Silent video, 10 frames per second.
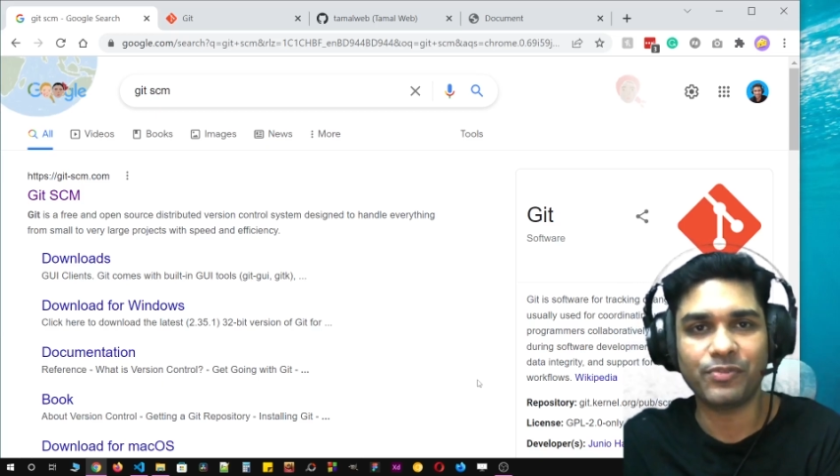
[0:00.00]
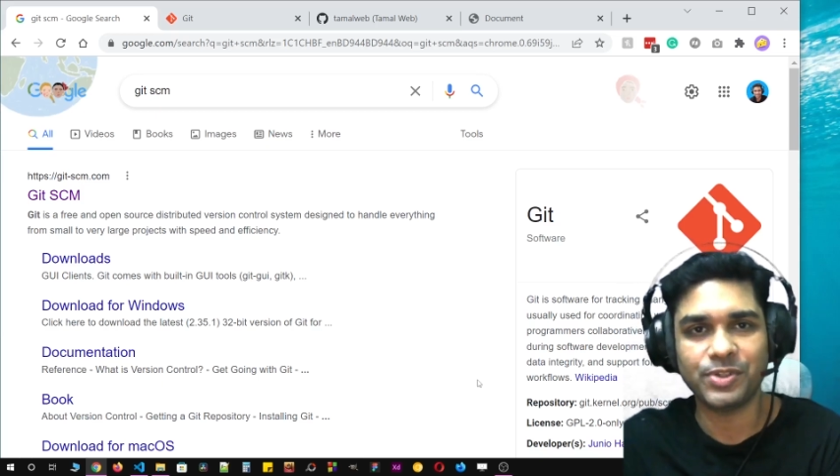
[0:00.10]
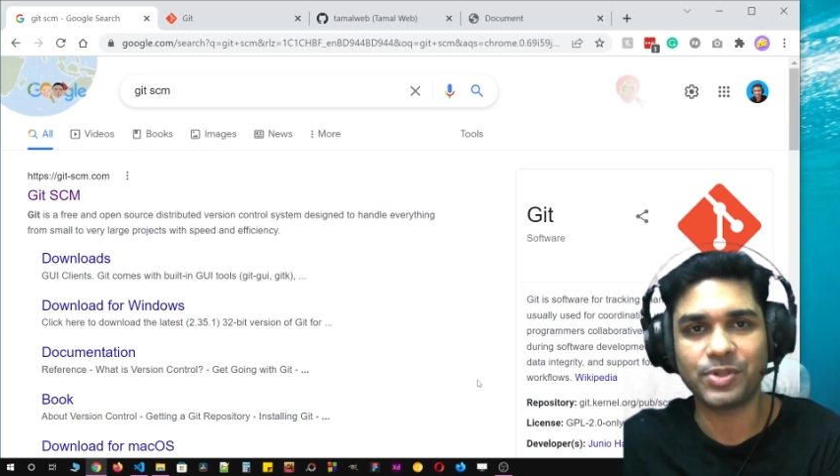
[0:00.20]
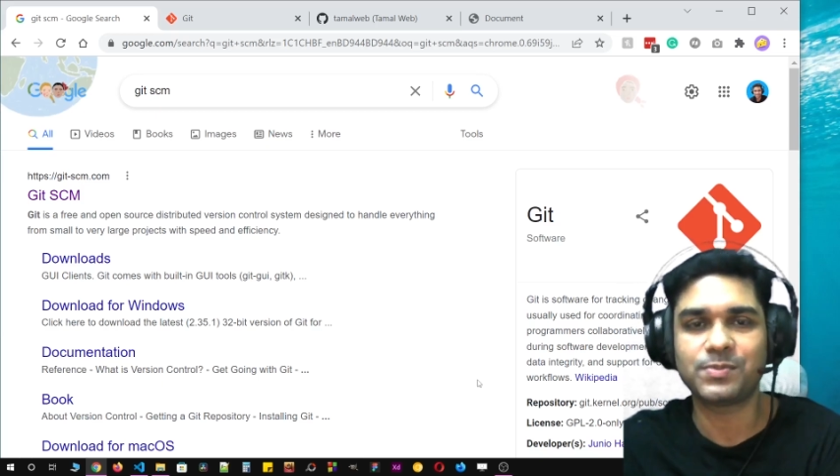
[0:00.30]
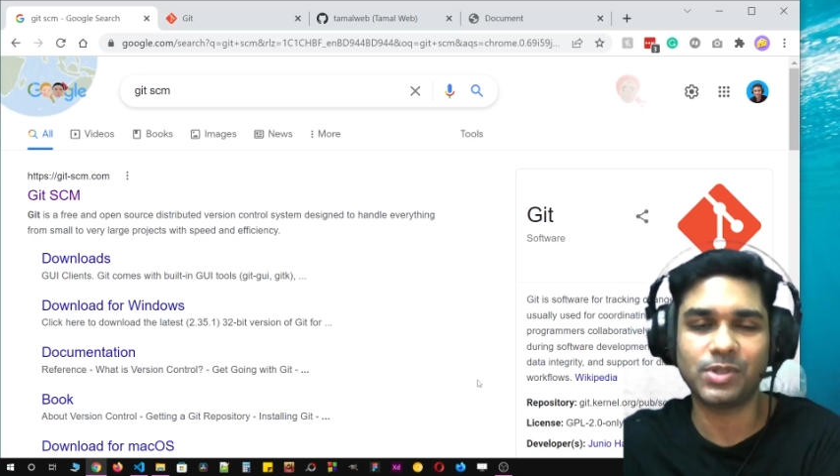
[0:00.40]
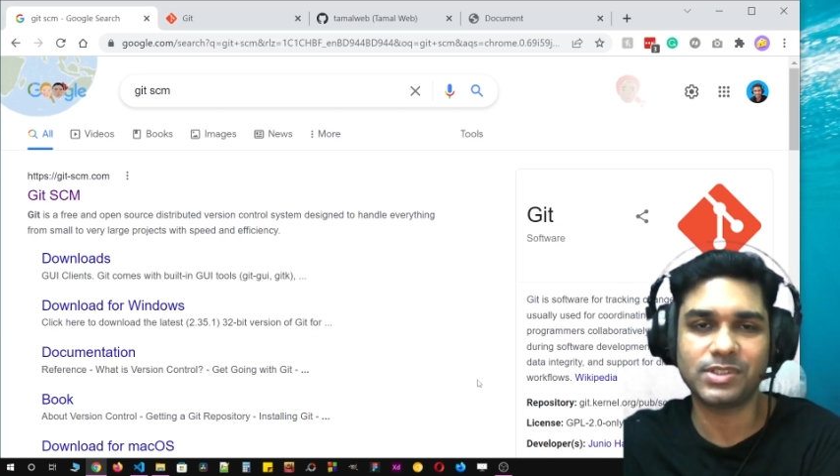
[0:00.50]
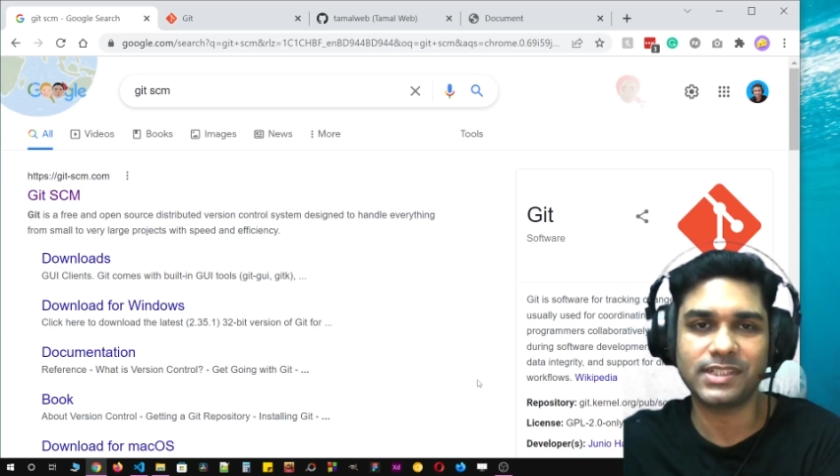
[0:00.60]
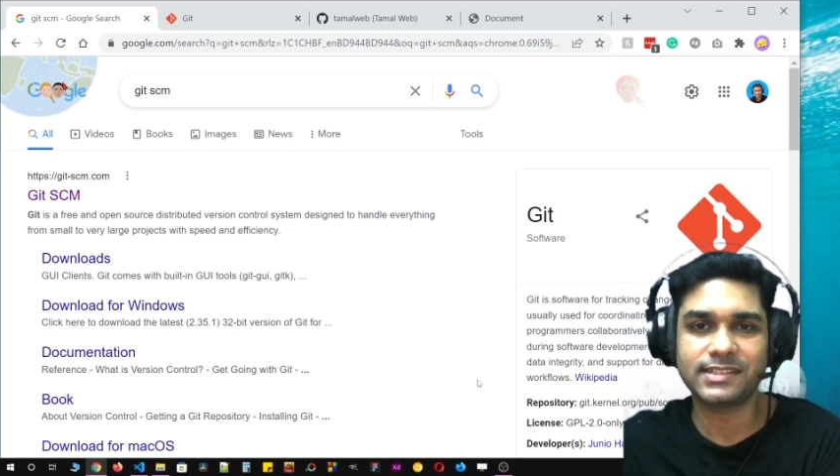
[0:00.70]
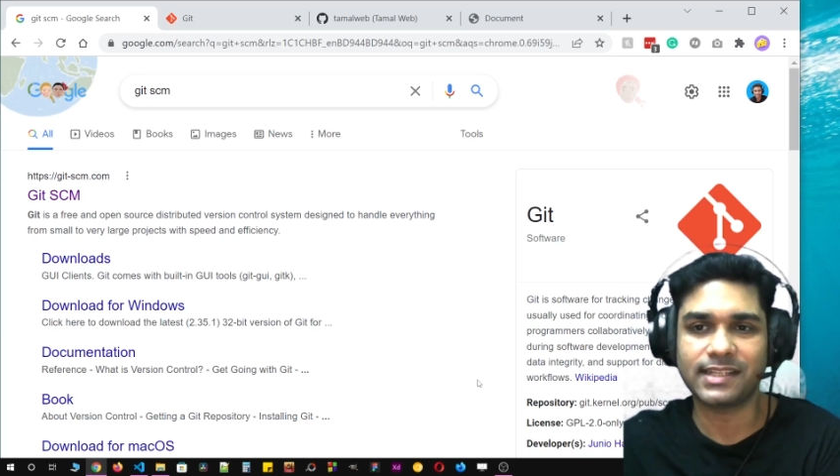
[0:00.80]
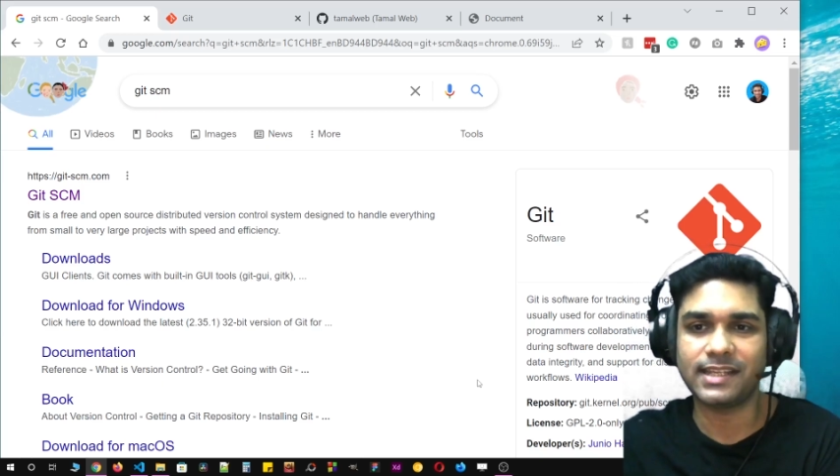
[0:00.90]
your
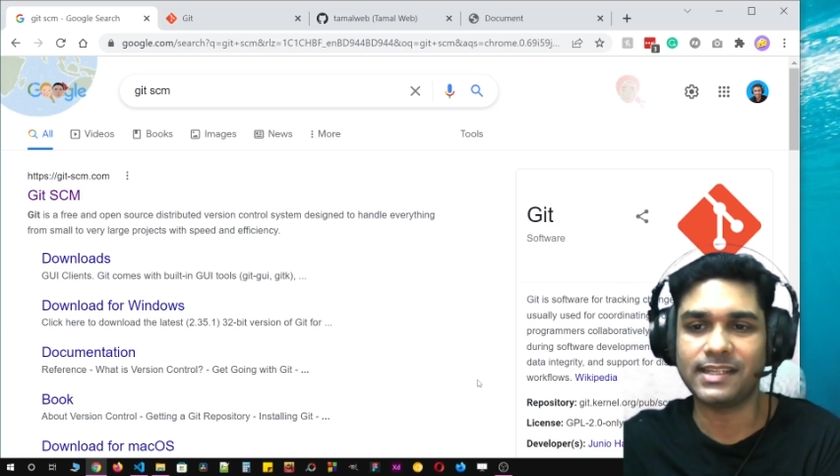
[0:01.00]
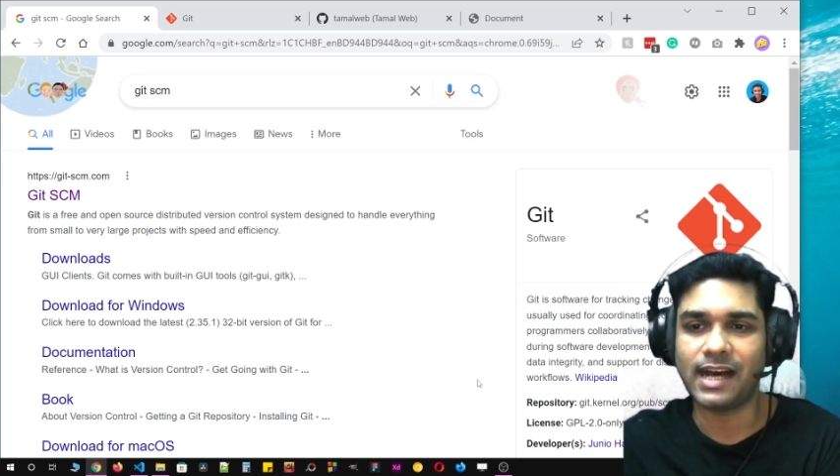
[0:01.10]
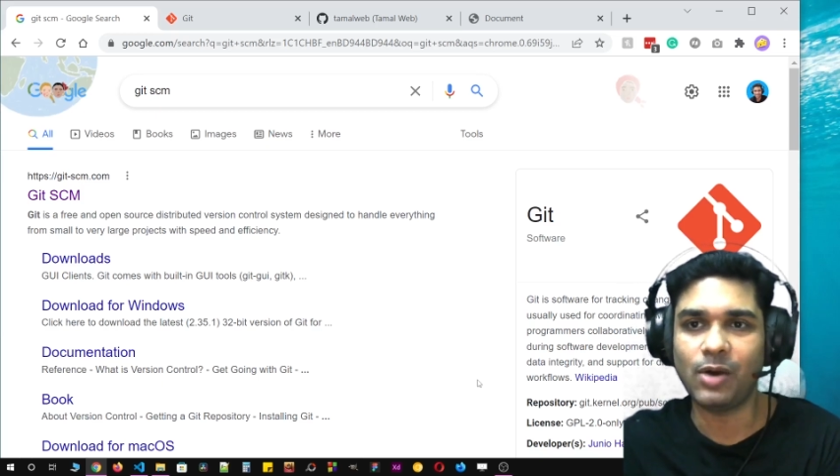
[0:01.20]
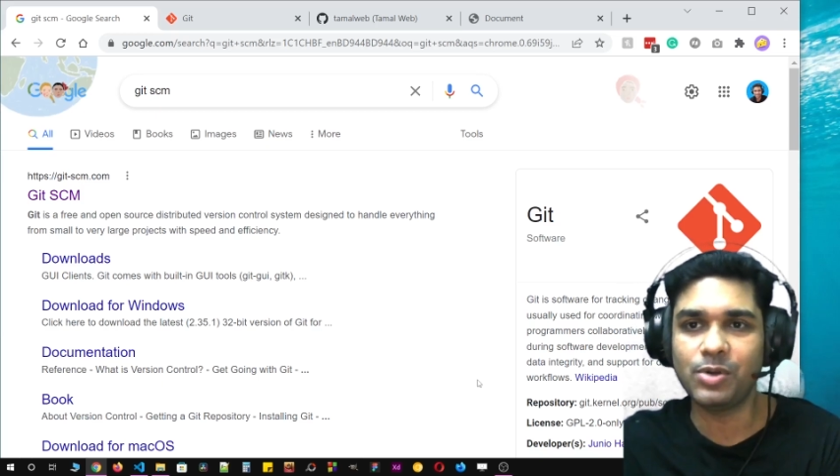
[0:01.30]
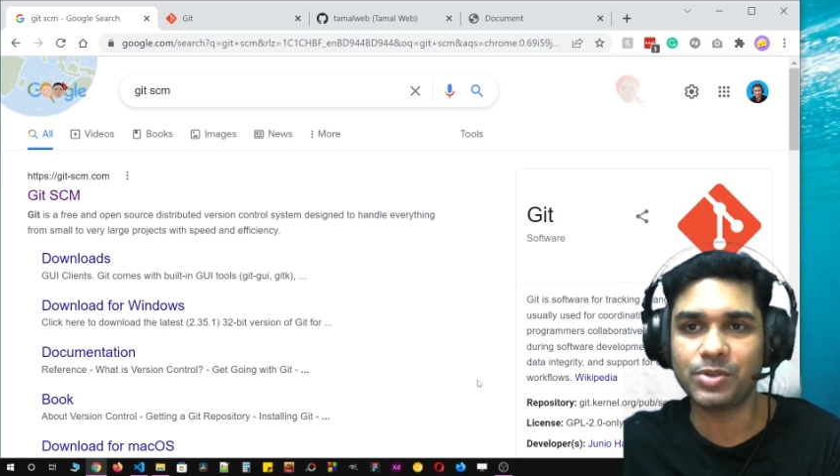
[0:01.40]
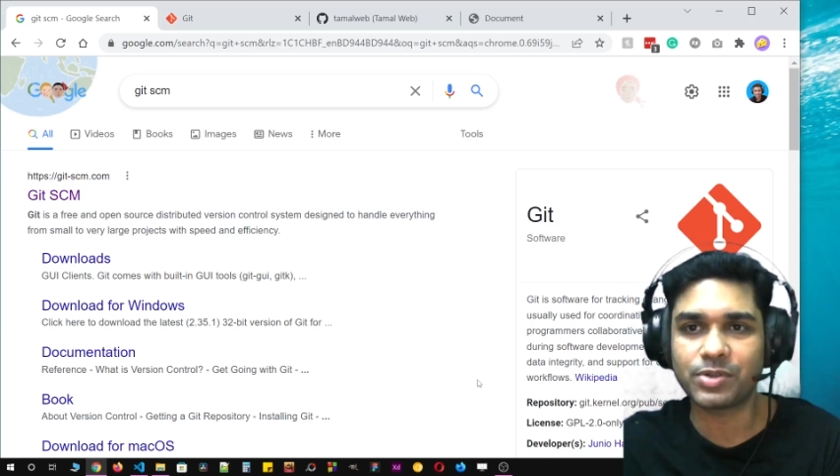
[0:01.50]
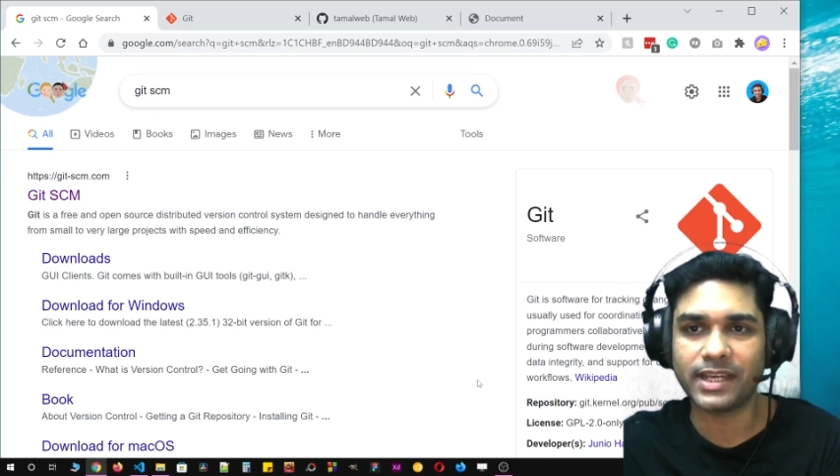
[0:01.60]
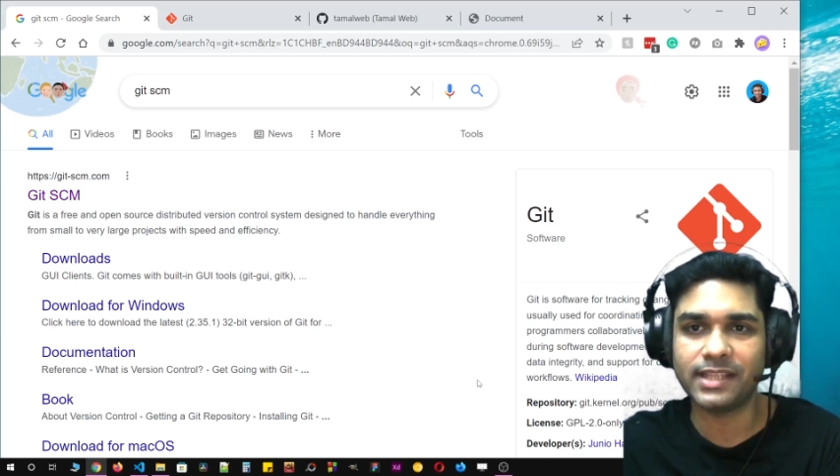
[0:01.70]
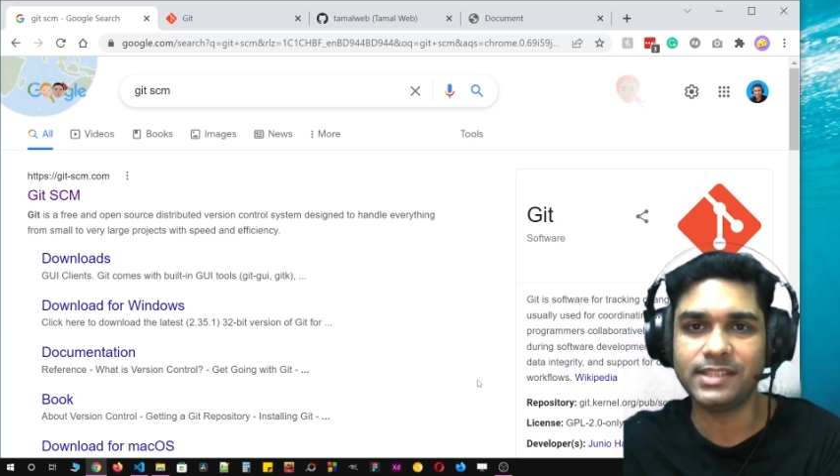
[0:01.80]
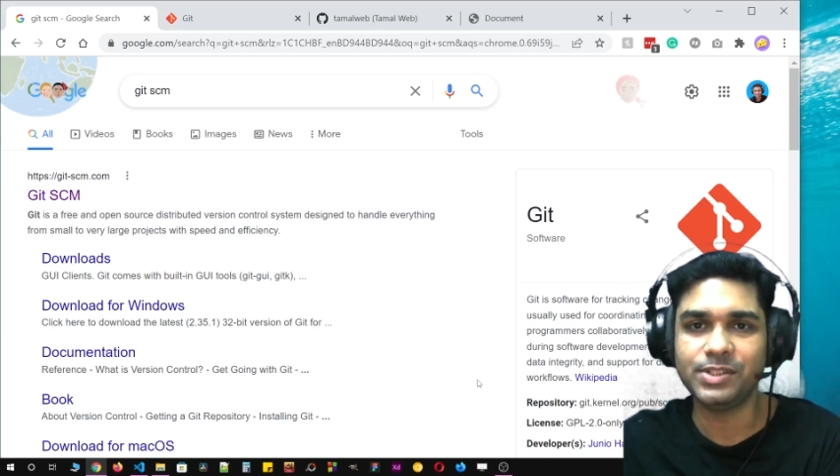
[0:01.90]
projects and how you
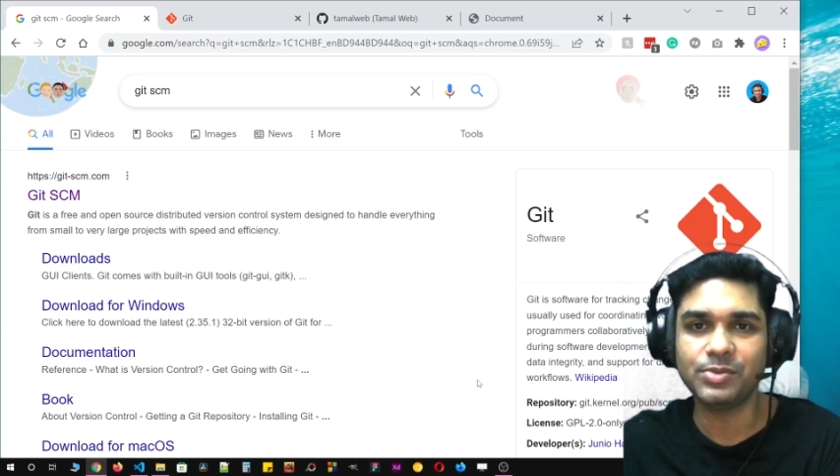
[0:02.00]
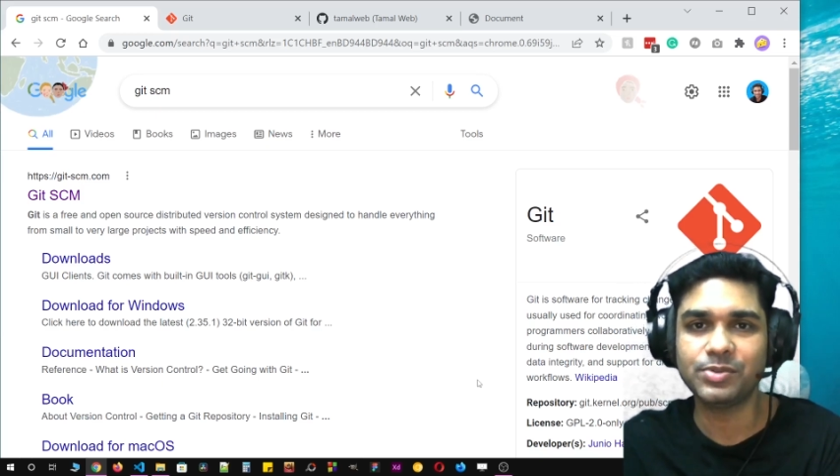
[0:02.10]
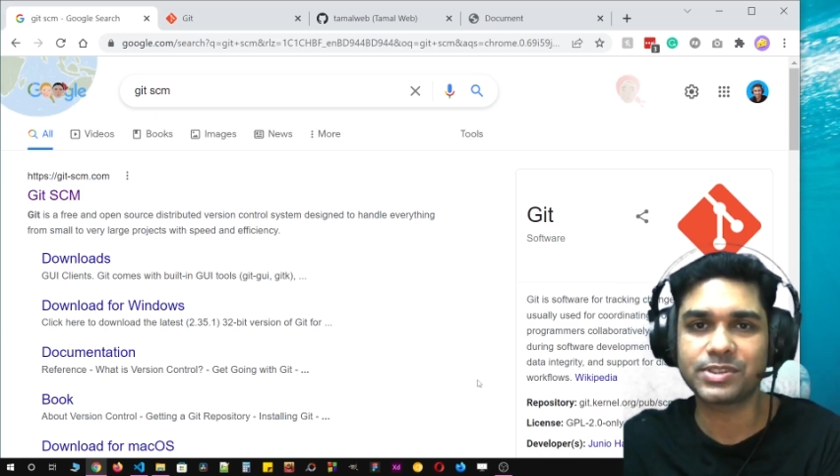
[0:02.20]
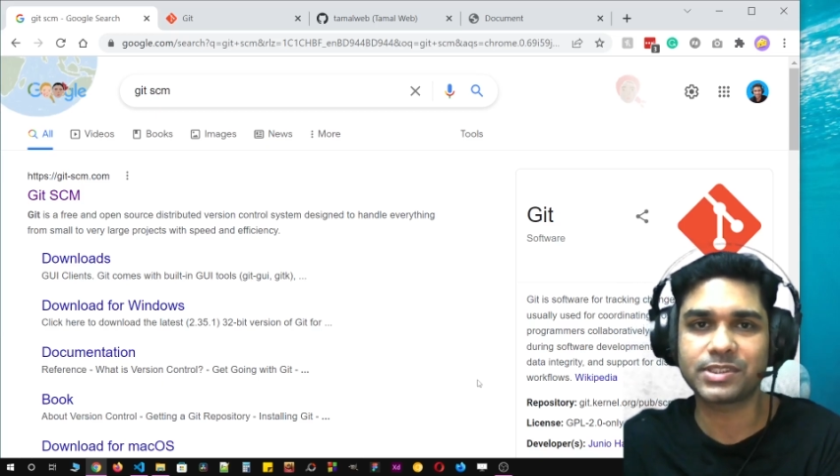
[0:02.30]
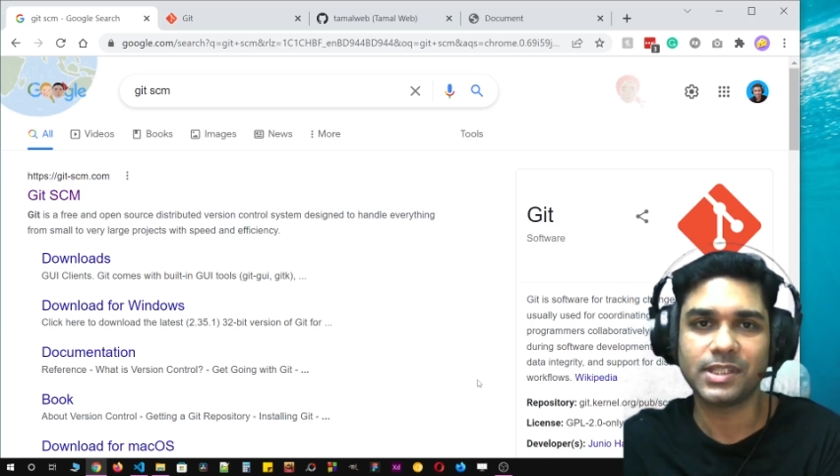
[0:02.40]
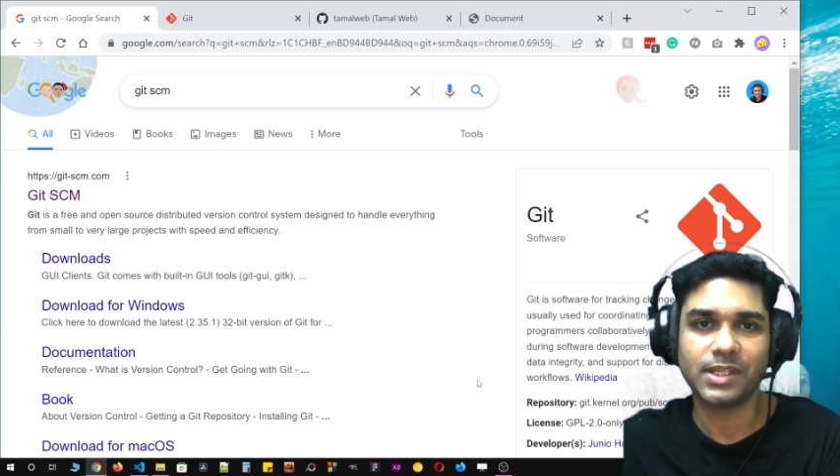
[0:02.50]
can use